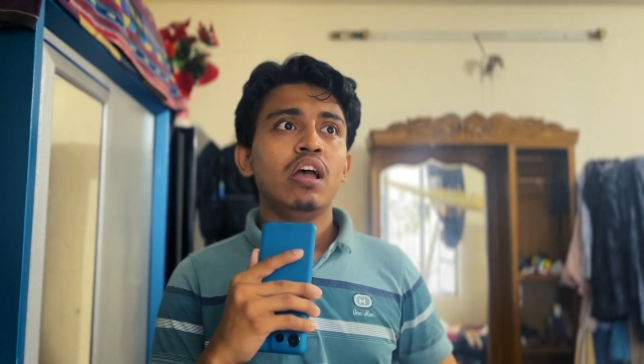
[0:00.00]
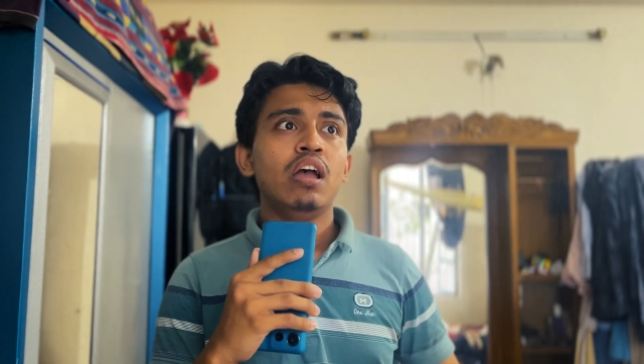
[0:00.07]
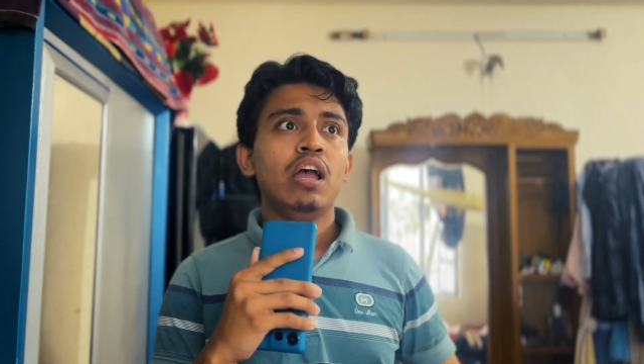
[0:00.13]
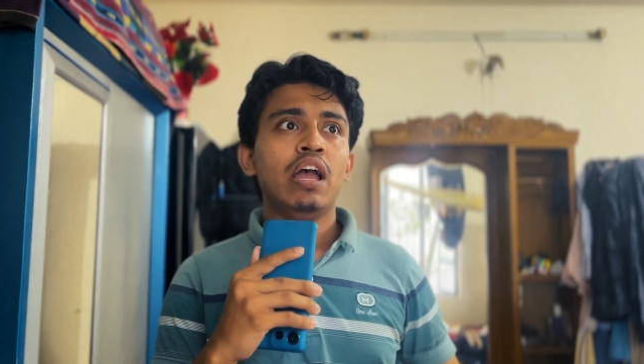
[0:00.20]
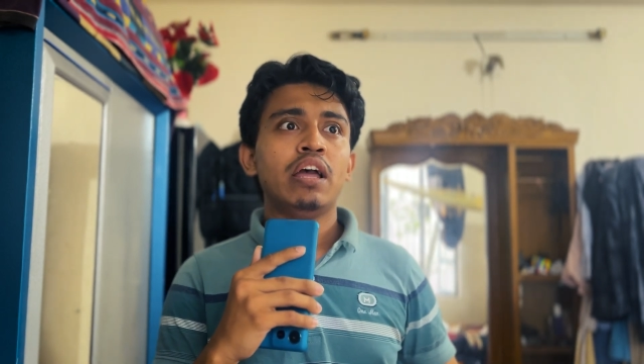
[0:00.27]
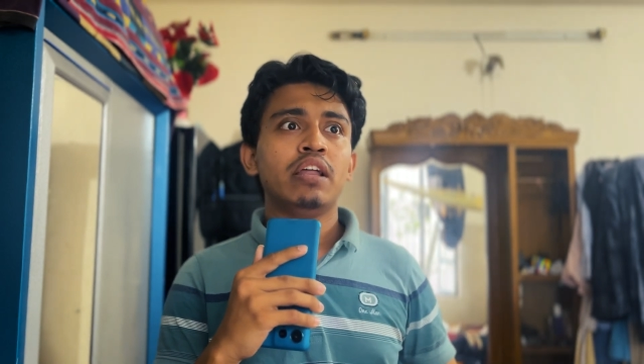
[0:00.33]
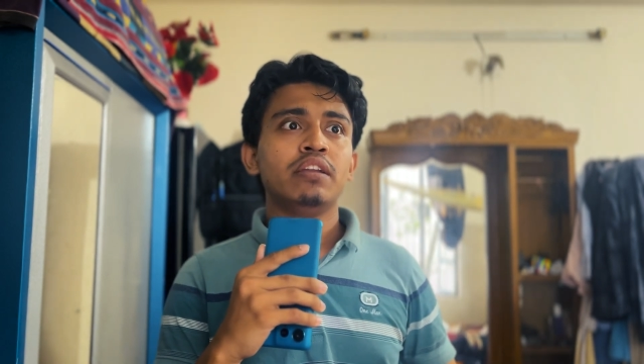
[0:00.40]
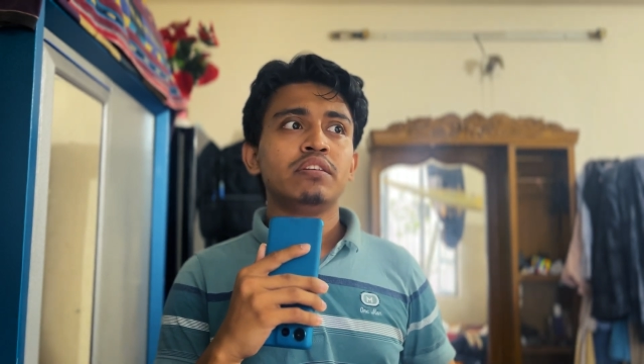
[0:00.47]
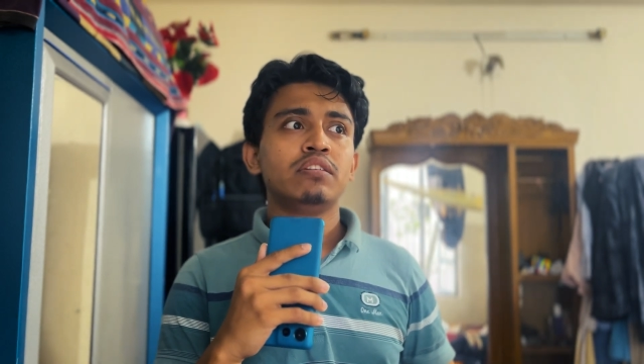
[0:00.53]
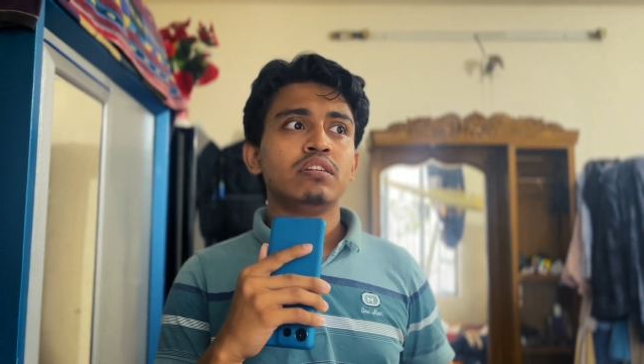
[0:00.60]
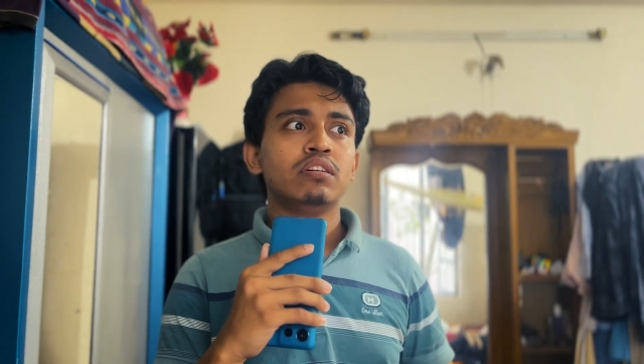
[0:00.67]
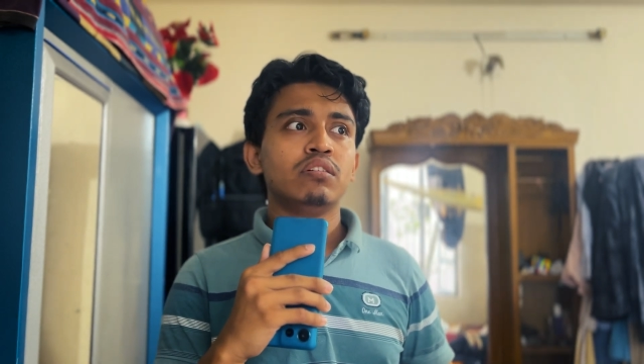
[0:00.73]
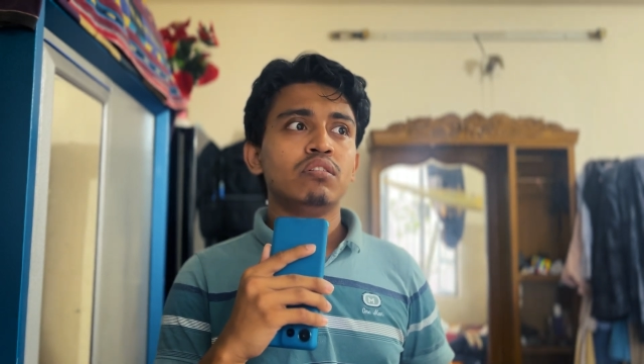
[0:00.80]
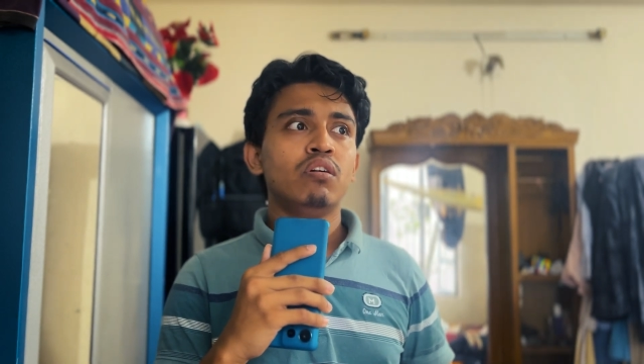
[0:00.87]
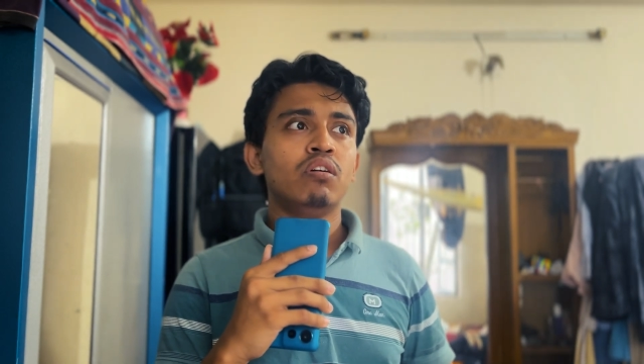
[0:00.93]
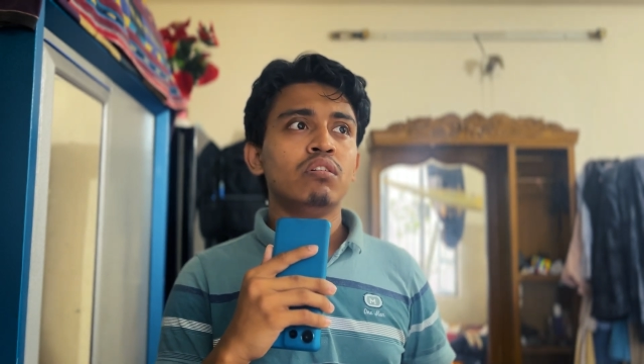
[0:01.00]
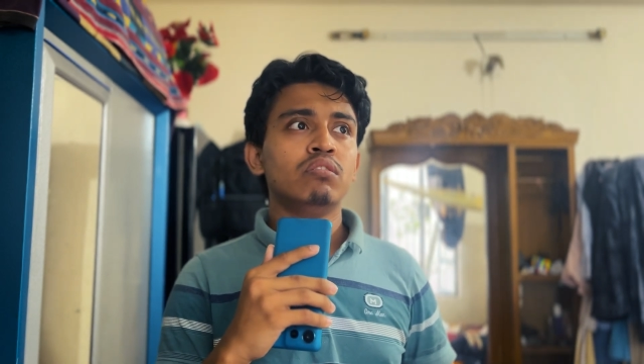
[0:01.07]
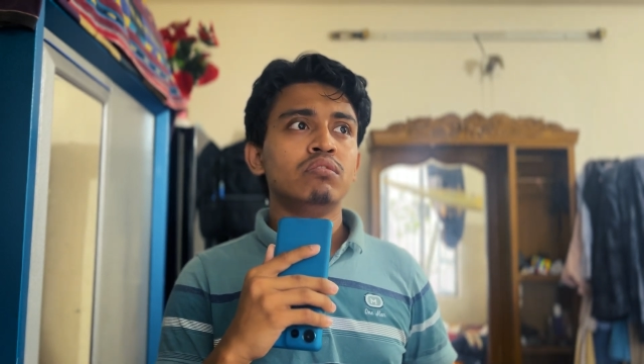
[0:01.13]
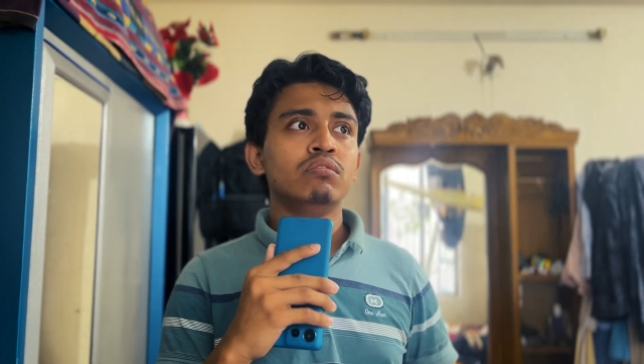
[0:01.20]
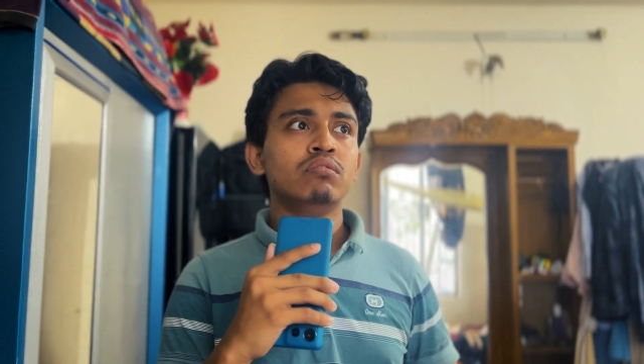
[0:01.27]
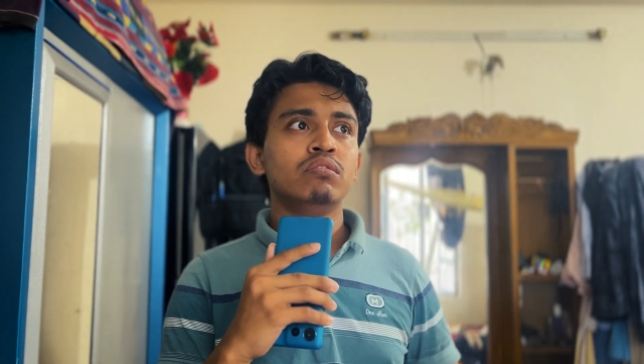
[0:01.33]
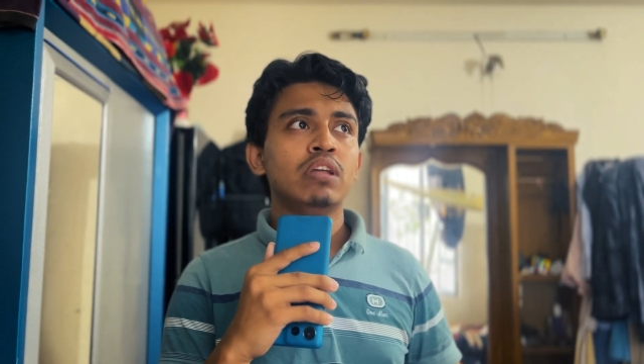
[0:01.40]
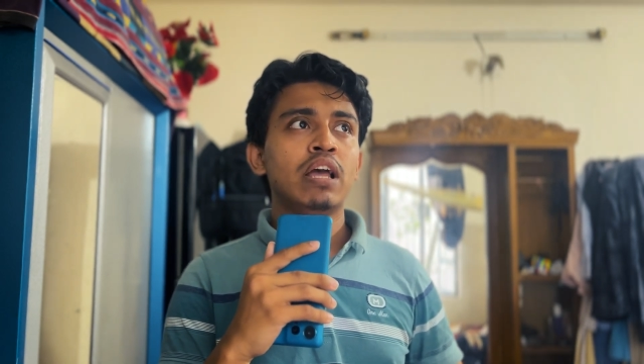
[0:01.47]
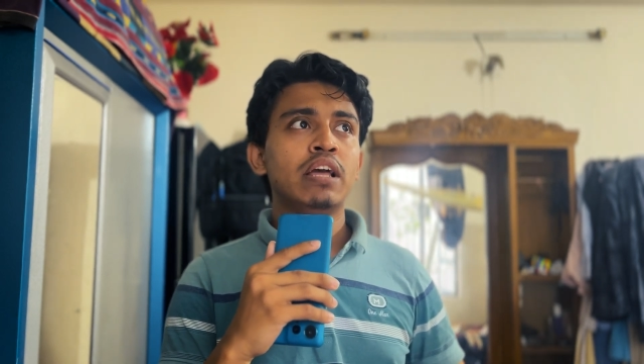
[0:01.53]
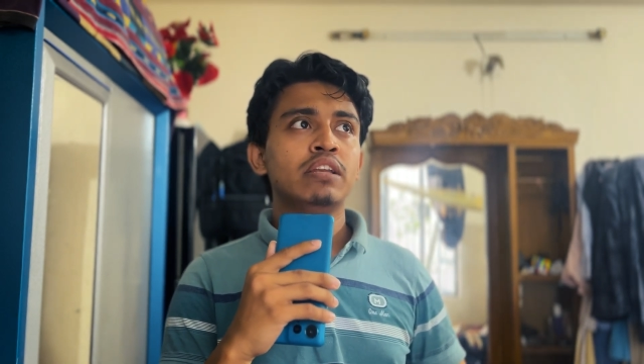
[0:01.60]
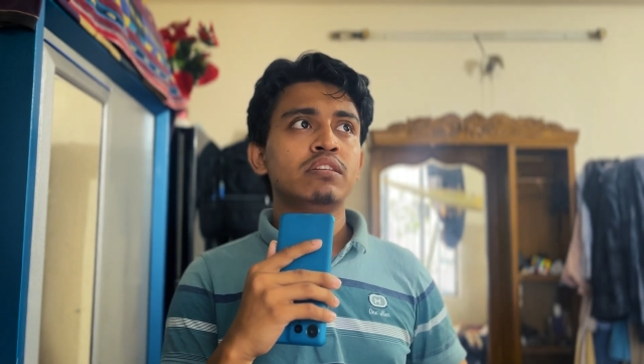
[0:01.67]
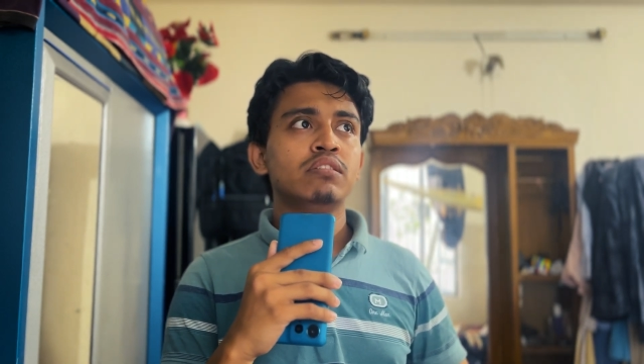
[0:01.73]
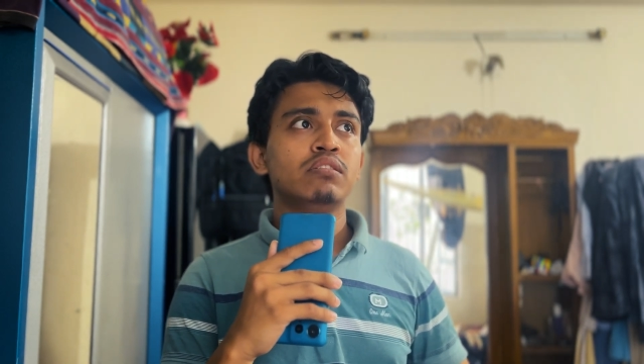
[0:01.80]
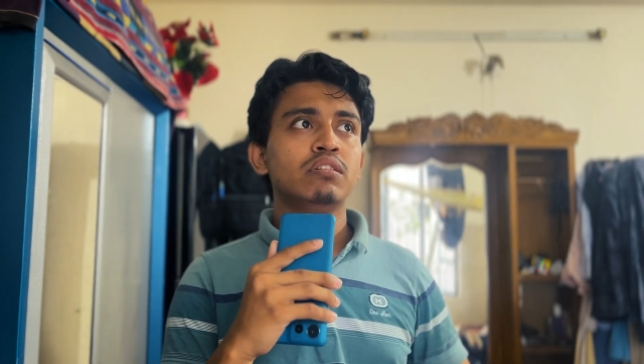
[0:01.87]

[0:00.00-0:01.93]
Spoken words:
And on and